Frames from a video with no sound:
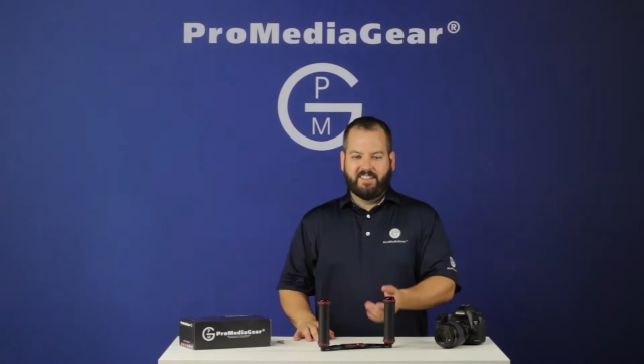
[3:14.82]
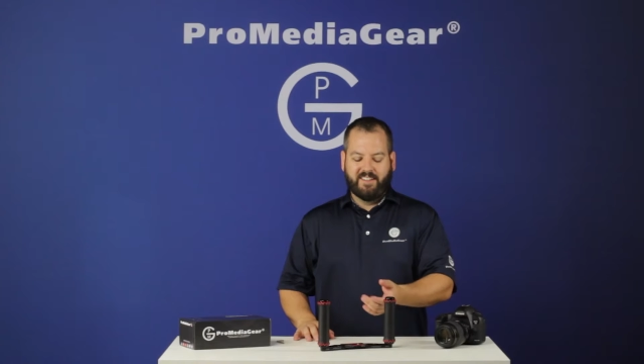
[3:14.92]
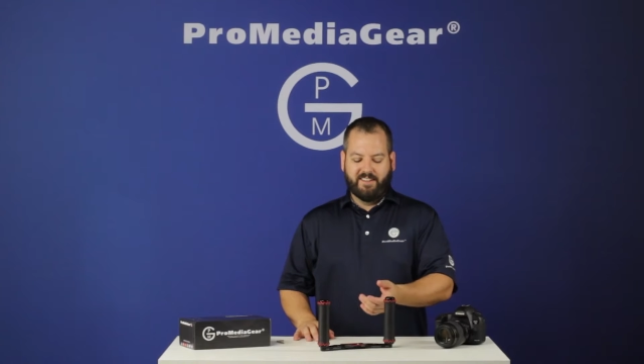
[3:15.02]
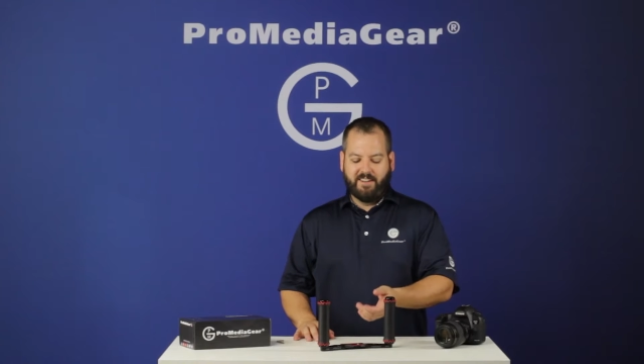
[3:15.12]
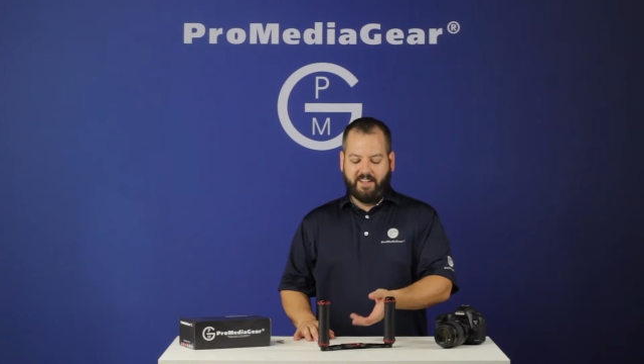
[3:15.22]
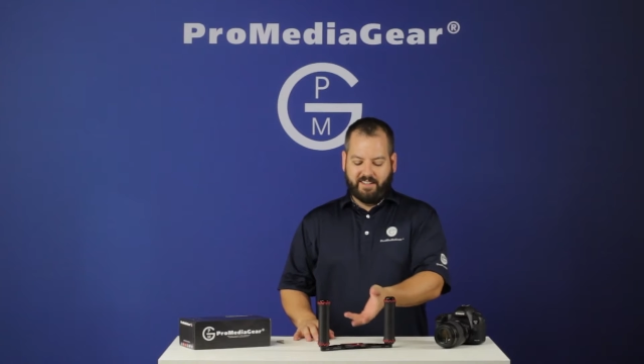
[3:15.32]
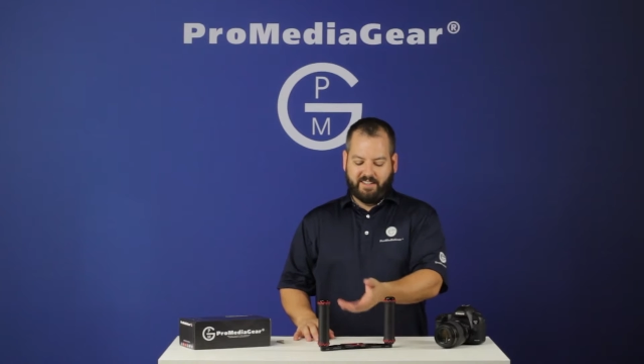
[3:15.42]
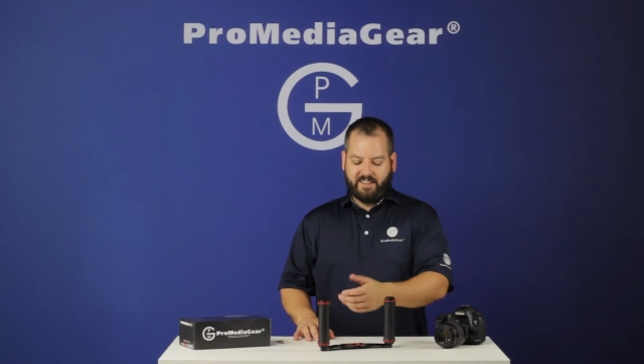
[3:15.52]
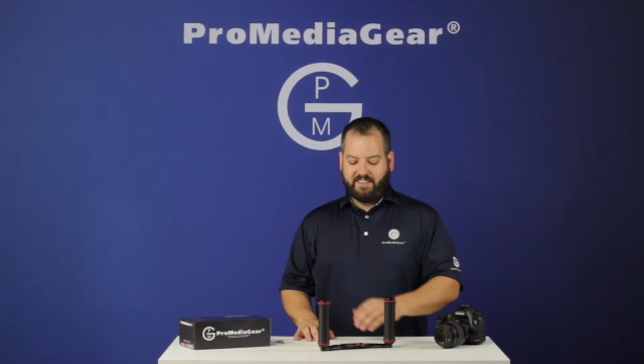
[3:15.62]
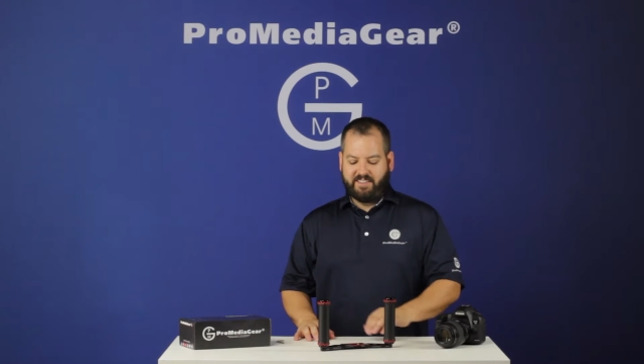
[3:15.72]
Alright,
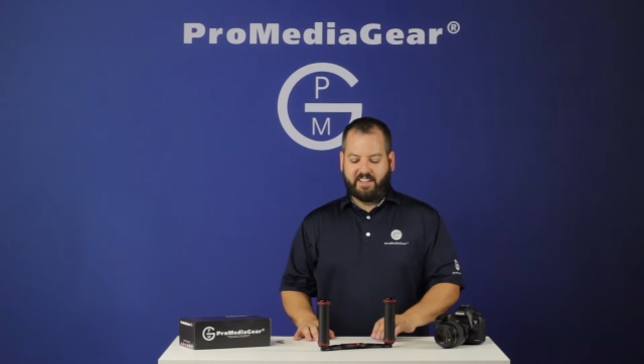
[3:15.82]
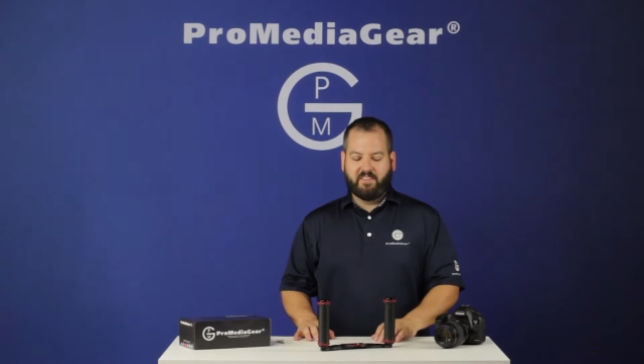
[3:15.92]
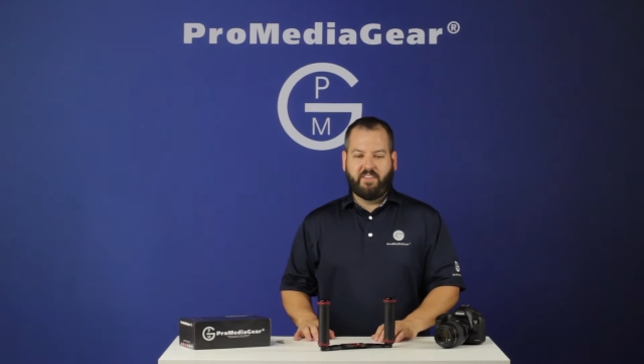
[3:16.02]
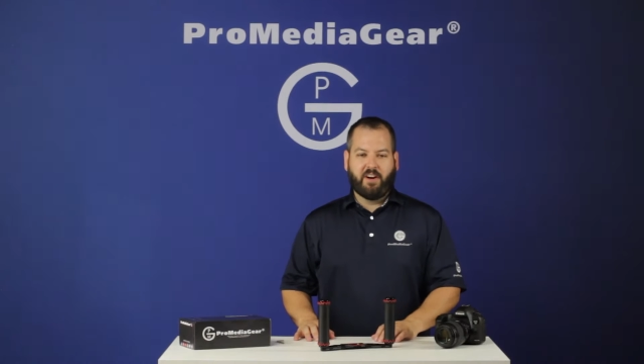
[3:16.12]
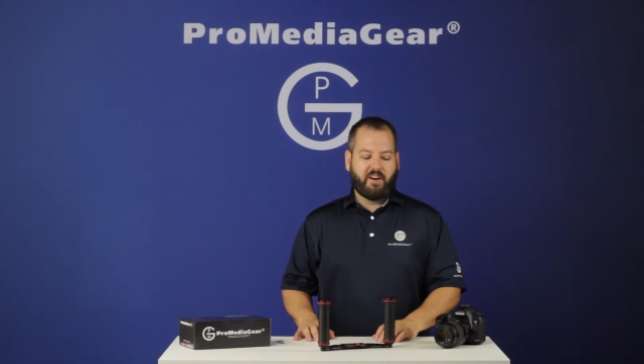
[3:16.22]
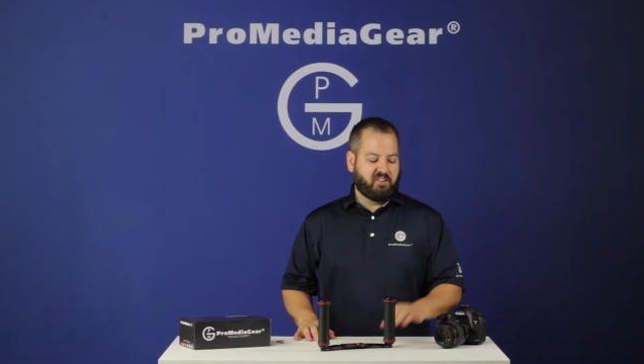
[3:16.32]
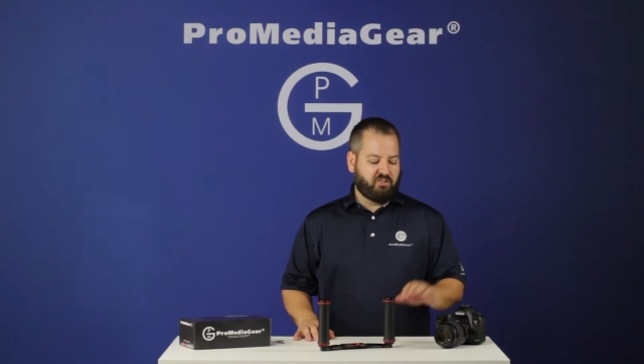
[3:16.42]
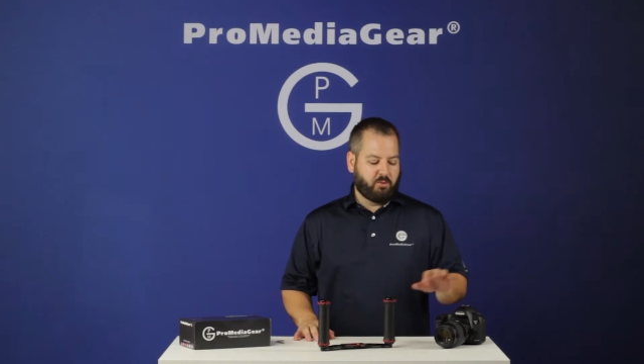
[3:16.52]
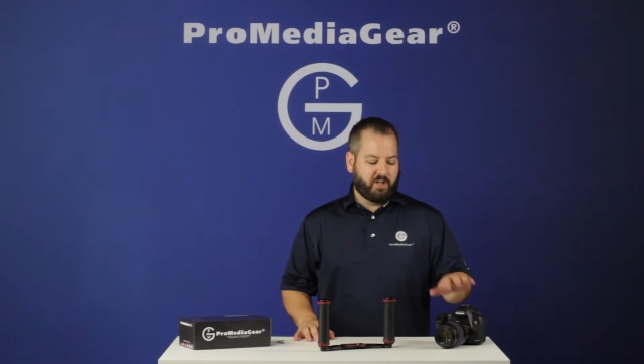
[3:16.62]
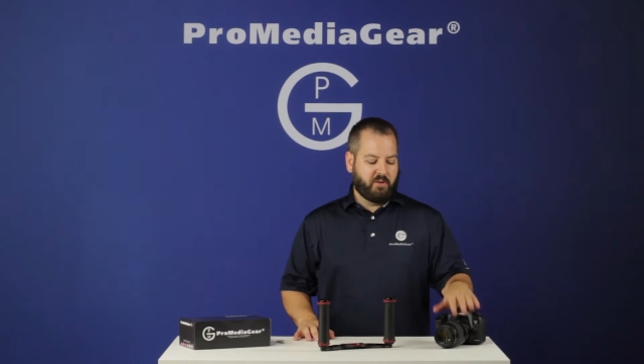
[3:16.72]
let's take the
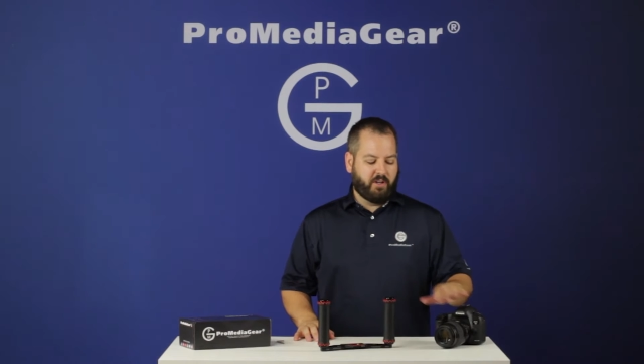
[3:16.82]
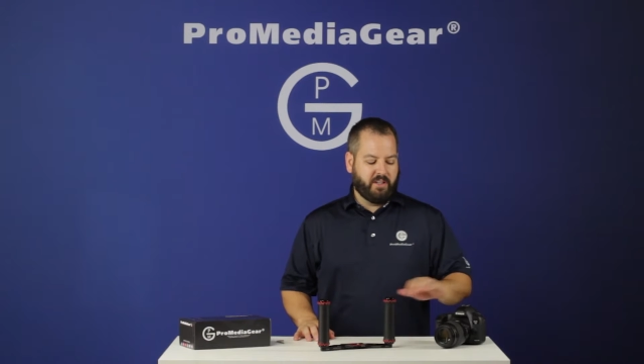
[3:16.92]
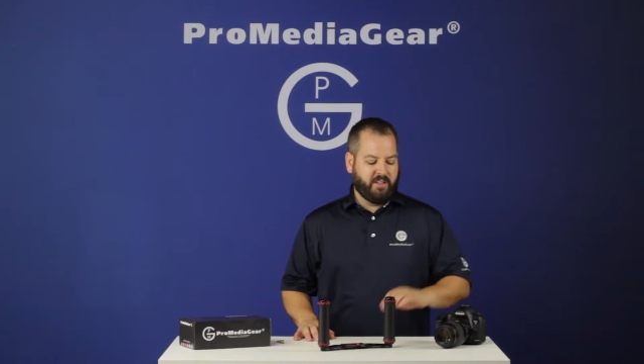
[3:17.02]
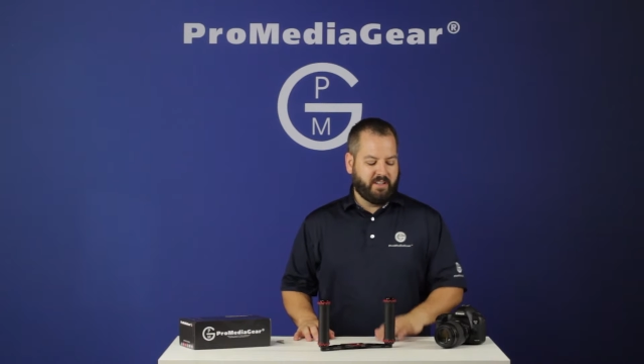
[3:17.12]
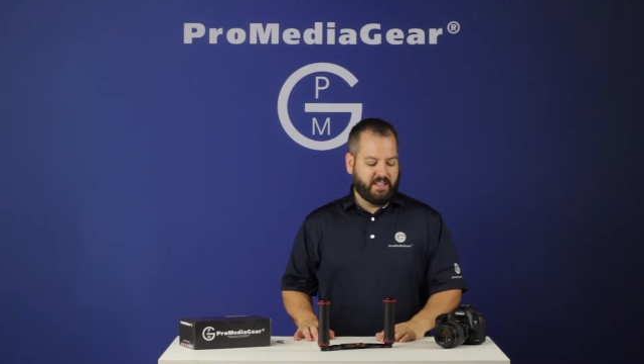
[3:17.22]
VRH21,